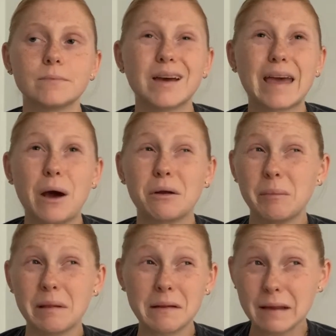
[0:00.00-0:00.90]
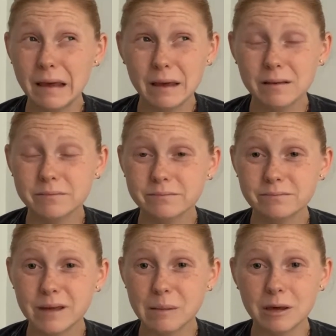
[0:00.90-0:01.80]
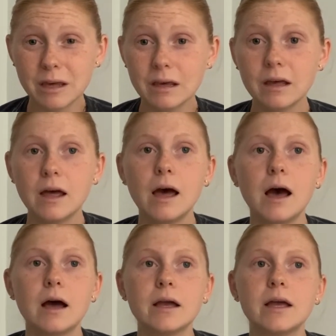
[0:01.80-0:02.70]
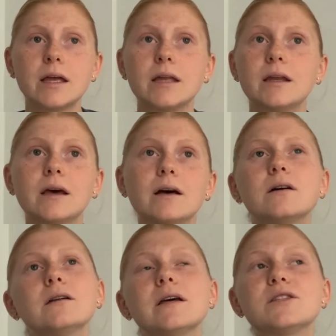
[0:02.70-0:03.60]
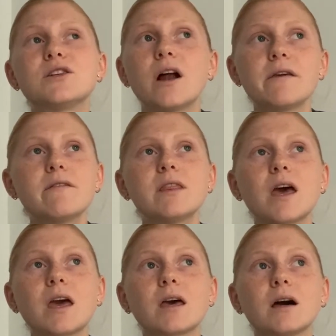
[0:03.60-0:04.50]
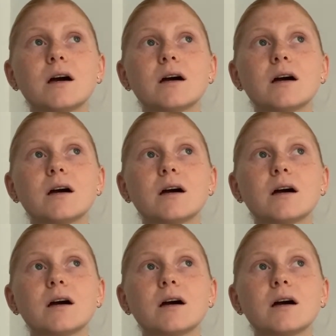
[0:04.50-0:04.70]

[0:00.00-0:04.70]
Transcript: accountability, maybe. And it's not even like